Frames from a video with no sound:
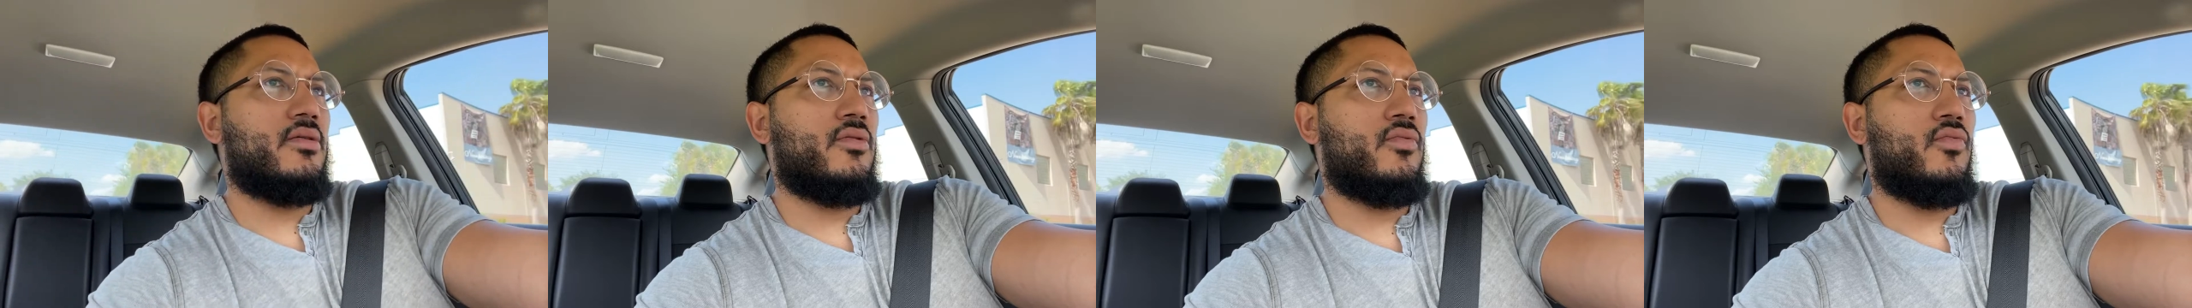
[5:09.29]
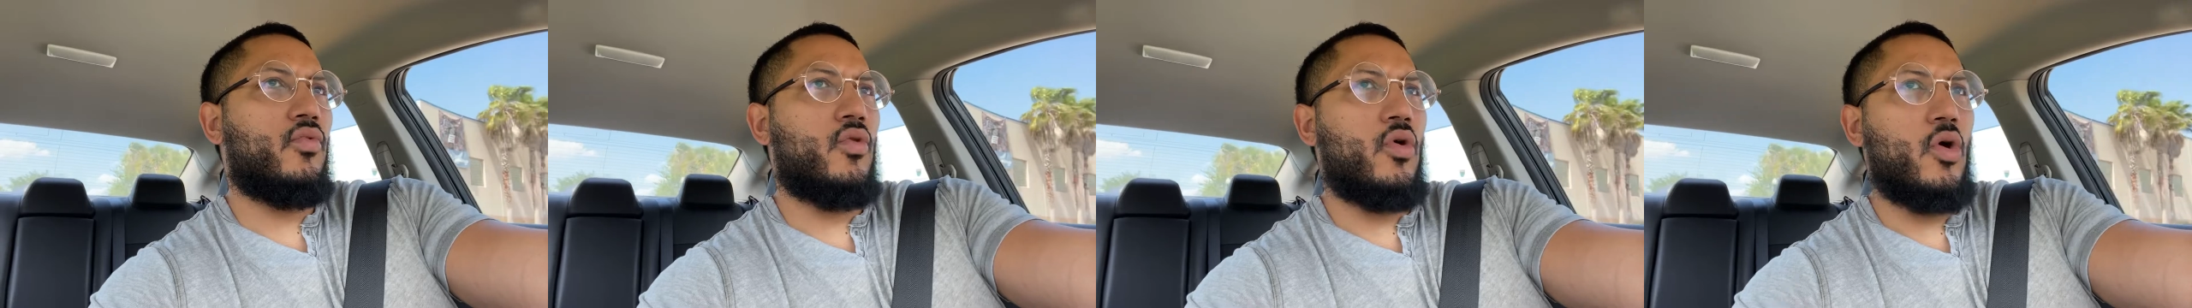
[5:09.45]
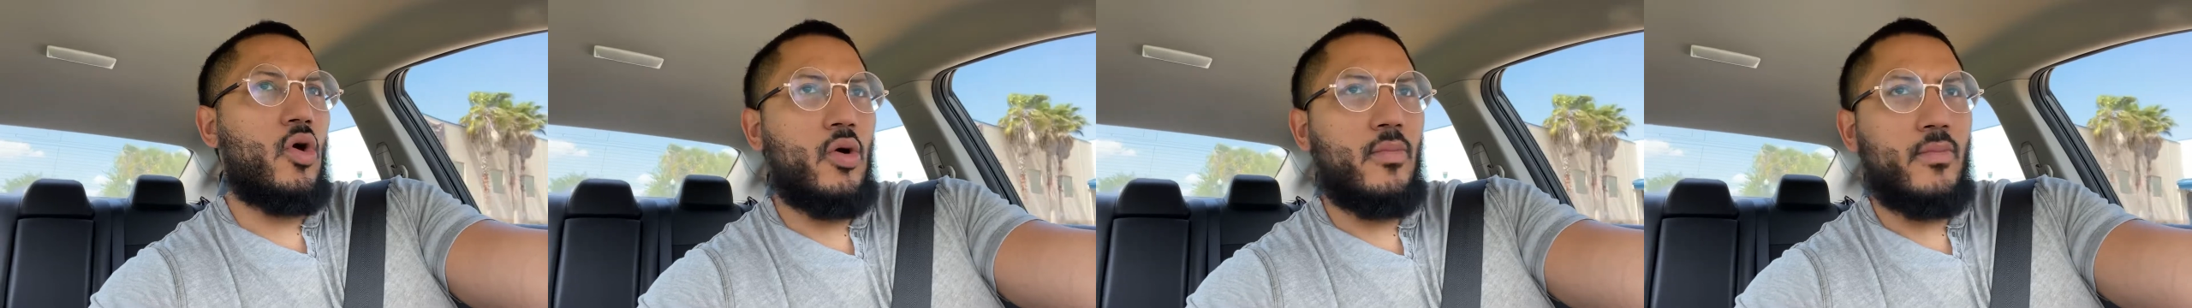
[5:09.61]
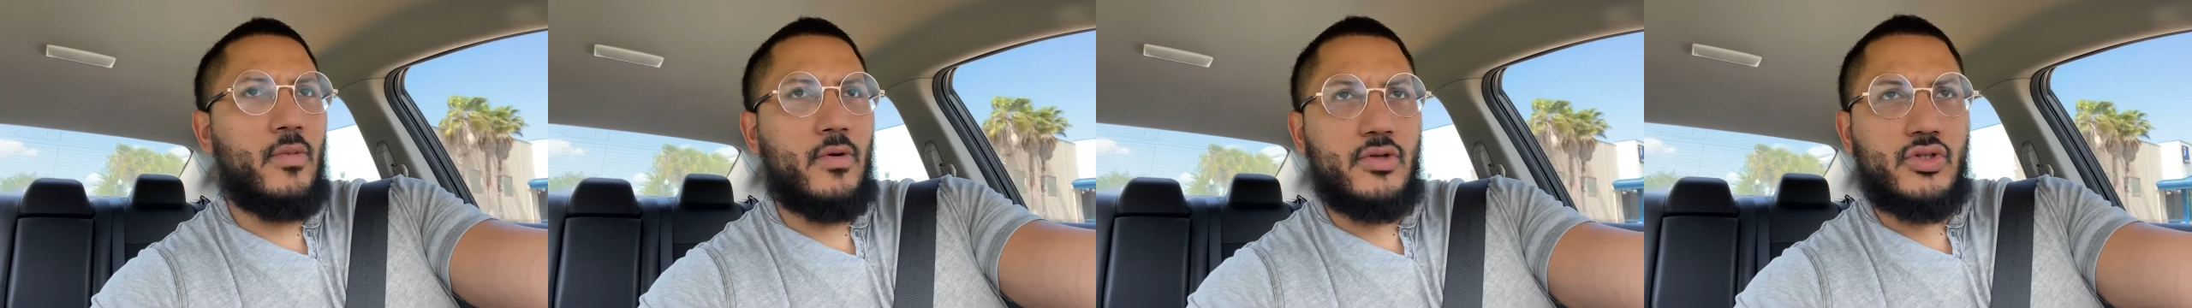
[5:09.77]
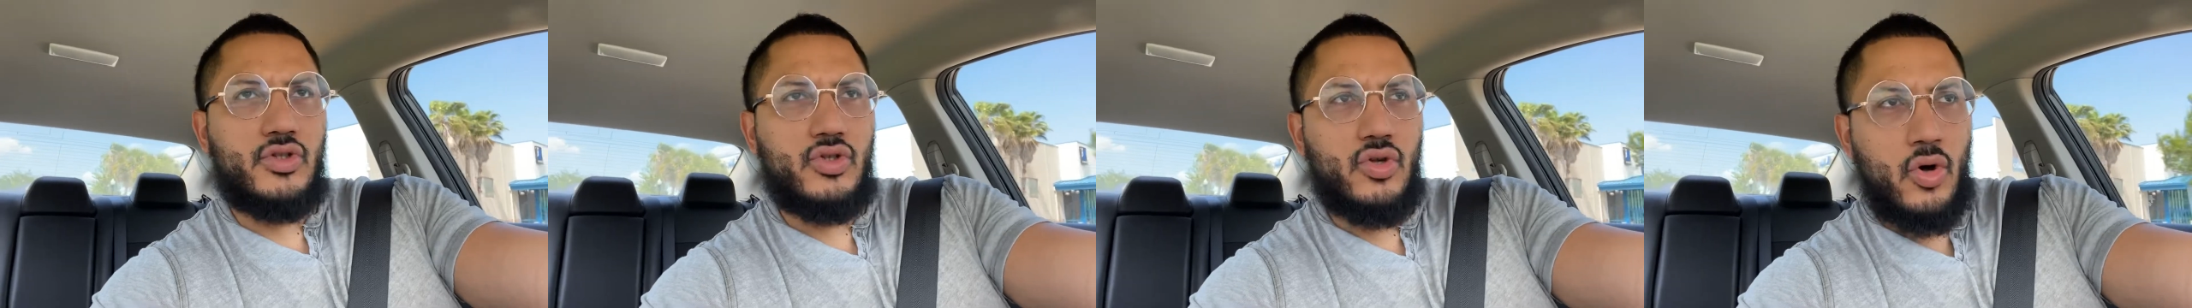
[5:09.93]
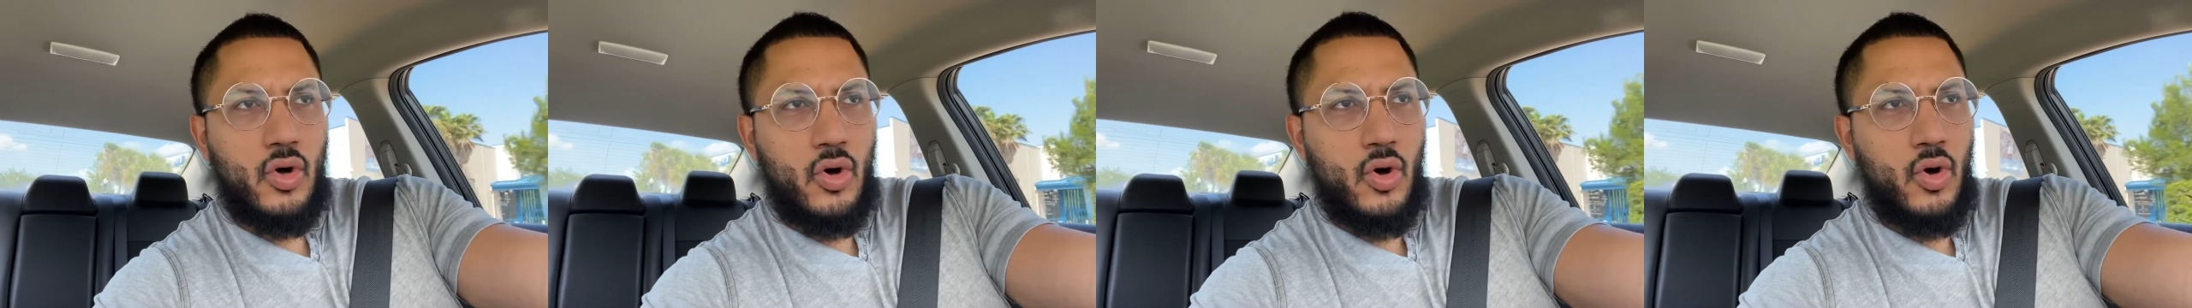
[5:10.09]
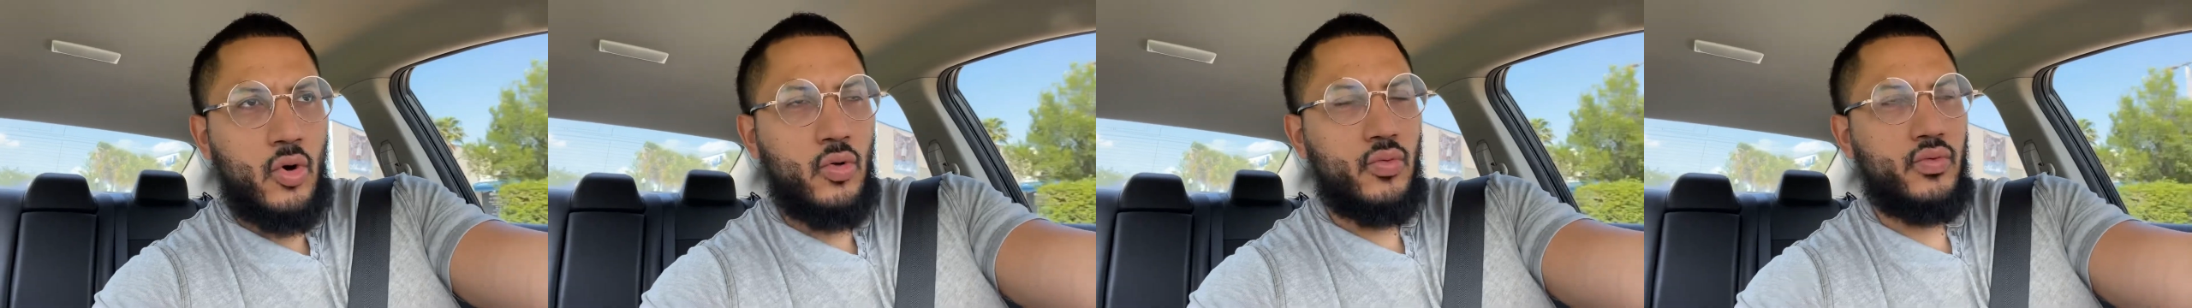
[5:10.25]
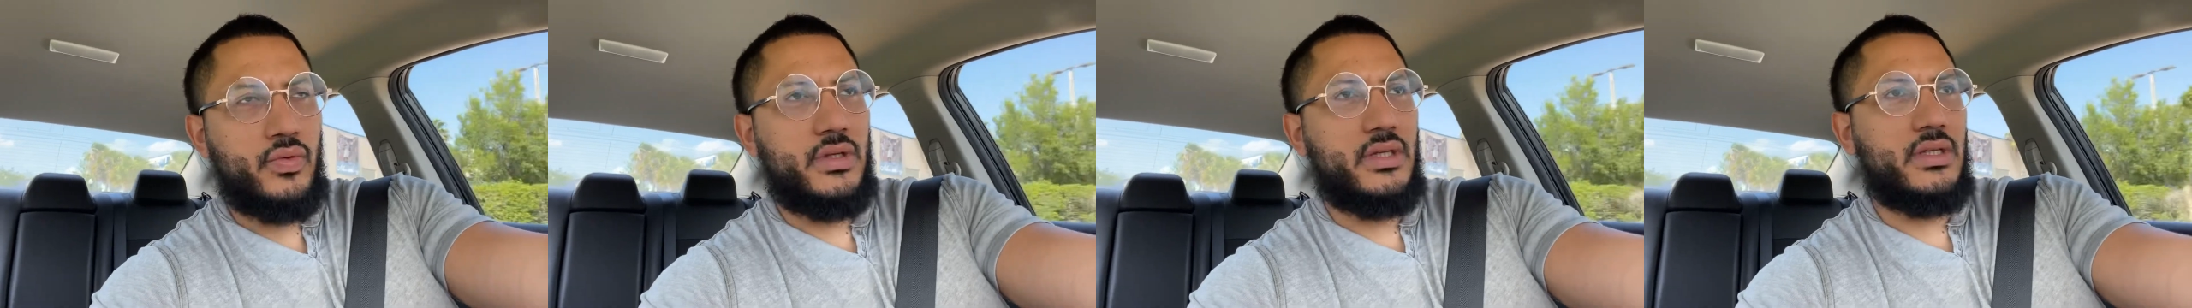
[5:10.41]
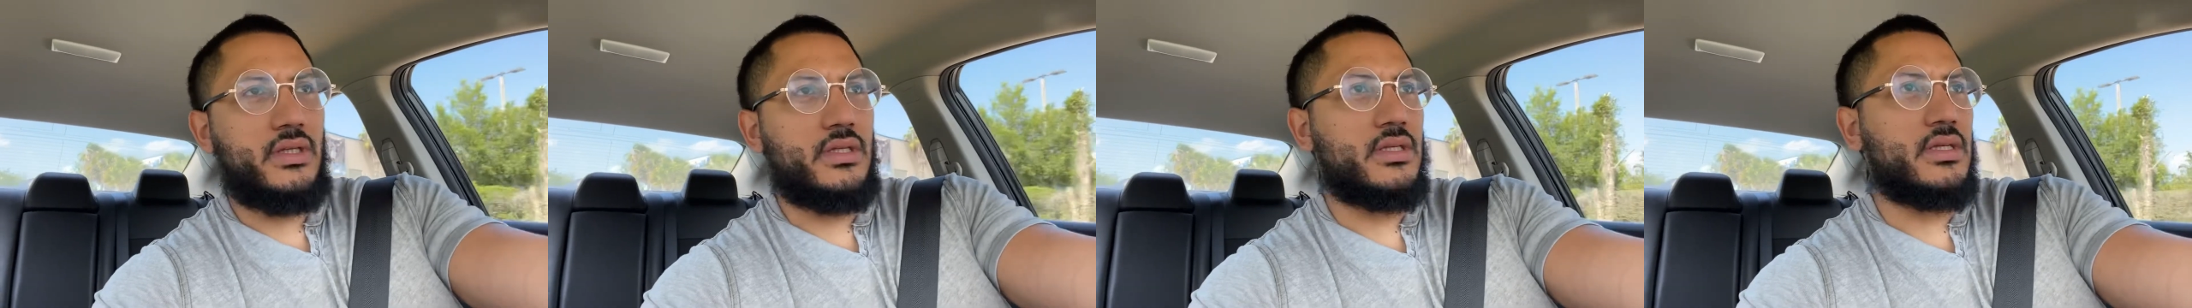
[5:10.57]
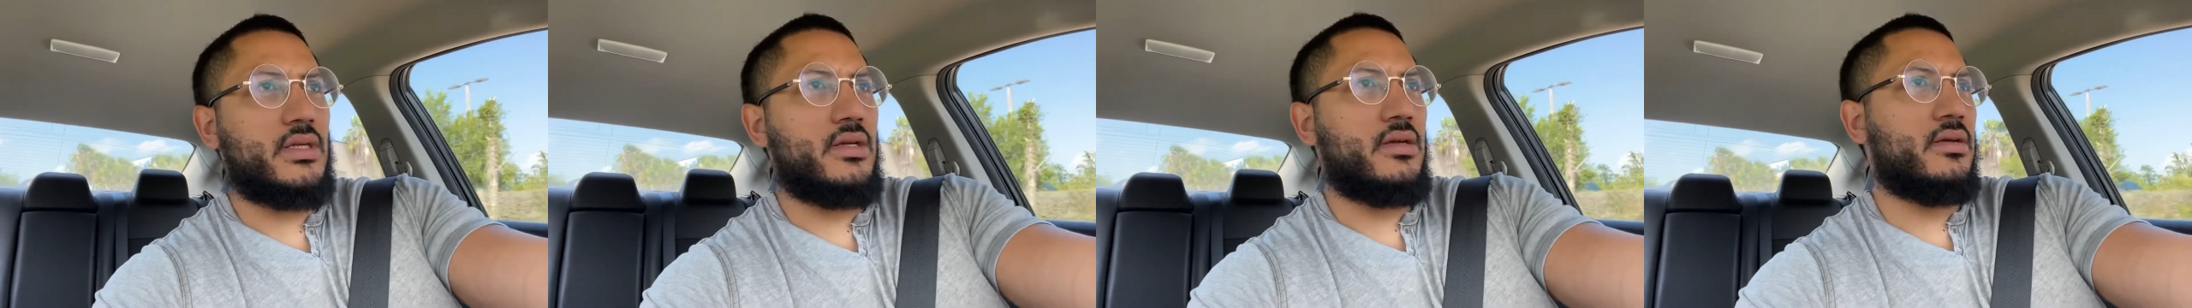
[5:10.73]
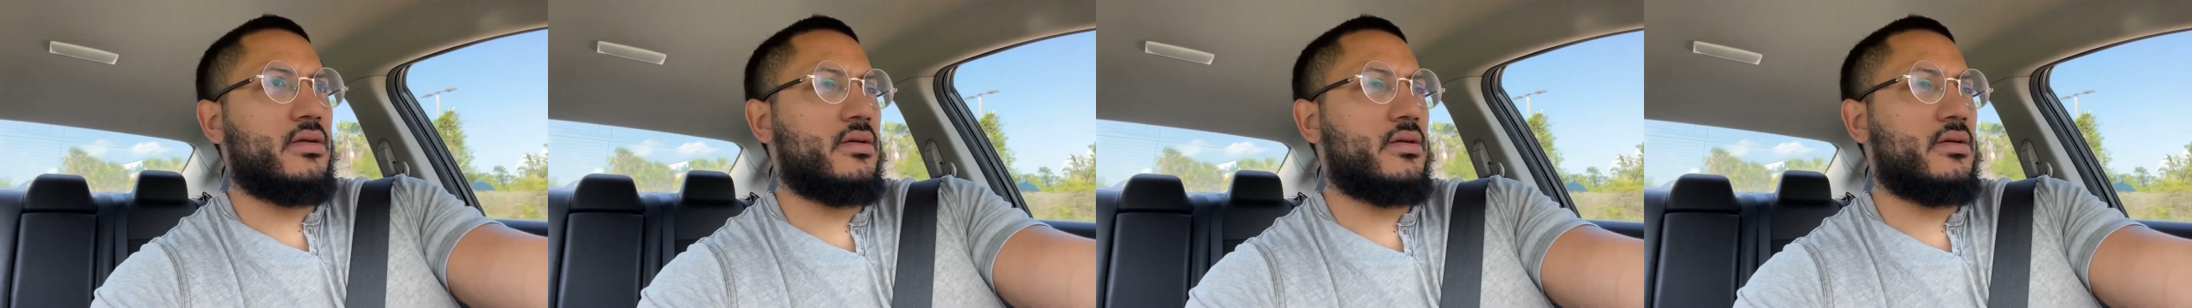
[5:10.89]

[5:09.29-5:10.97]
will almost always